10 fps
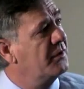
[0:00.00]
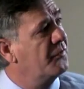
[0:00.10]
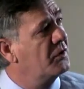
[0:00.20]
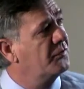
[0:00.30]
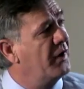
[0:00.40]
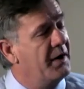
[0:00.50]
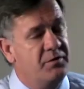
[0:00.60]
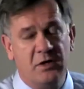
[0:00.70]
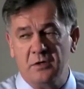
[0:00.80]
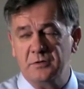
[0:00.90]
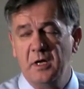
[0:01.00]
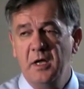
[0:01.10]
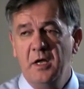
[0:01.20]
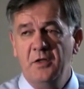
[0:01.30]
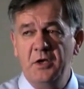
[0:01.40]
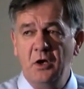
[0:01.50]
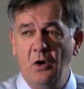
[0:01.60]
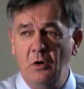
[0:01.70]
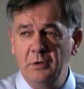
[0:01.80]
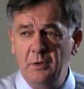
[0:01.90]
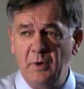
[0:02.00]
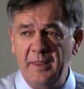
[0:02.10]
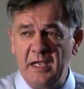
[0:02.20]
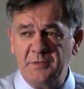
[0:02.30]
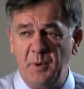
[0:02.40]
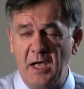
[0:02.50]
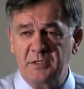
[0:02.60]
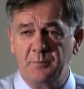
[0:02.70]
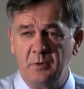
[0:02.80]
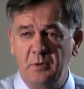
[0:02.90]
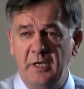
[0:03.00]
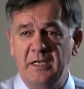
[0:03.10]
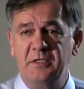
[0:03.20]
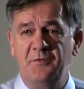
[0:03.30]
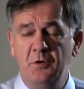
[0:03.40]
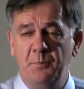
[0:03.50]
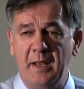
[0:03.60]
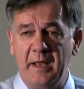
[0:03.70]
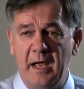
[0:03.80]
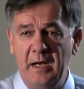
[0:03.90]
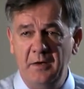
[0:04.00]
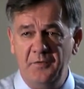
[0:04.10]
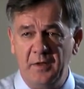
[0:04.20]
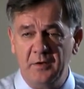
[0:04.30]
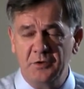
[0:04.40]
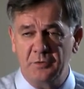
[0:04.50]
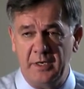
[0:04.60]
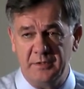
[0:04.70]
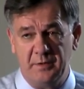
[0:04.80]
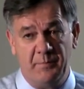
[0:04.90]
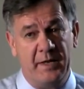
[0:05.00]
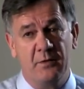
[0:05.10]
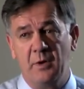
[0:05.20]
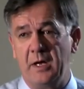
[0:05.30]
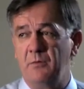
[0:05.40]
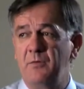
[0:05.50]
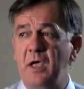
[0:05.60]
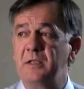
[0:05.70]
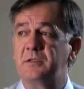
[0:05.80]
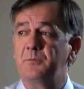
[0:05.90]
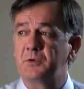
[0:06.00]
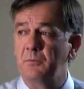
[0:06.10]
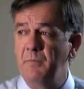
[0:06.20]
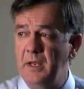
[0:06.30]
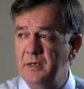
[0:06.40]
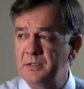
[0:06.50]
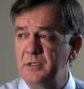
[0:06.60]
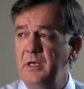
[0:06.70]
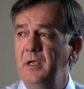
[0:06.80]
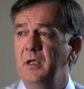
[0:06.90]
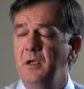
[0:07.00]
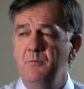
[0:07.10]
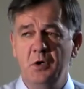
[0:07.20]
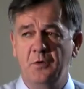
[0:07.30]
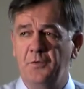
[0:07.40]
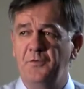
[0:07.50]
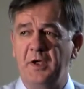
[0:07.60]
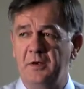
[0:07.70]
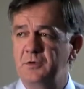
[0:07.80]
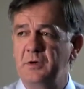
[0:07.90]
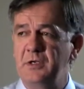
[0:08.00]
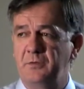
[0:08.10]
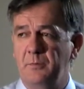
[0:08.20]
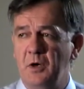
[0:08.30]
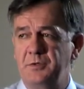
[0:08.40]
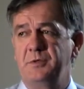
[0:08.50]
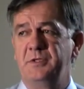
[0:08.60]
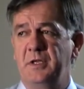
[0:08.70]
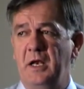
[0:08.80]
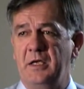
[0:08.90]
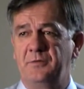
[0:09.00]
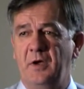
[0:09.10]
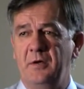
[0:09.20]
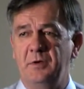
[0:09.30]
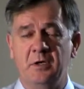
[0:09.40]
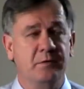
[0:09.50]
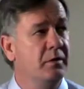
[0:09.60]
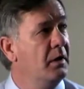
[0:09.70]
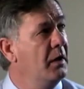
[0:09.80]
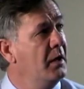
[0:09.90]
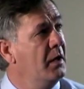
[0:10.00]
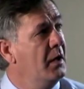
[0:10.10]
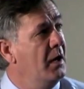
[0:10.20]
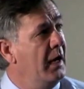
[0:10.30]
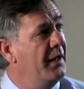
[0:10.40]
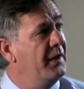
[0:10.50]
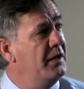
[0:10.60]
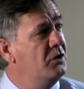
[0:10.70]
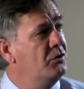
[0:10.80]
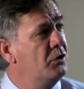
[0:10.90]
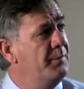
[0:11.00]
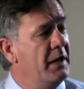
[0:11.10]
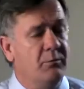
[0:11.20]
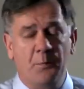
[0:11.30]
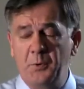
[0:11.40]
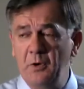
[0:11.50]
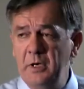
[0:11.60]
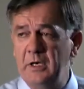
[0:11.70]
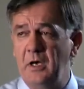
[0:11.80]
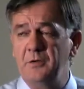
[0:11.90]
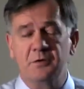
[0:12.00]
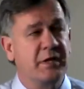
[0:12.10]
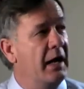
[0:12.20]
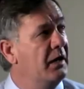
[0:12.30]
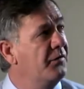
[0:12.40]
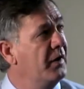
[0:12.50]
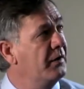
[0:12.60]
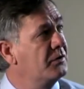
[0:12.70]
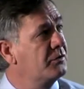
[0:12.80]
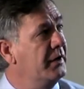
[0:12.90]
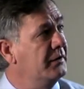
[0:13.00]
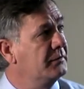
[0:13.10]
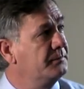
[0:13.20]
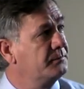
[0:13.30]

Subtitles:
in the first 5 years. The only way that's possible is if you plant highly feathered trees. And by the way, we've gotten some tremendously beautiful feathered trees from nurseries in the last 5 years. And then you do minimal pruning on those highly feathered trees.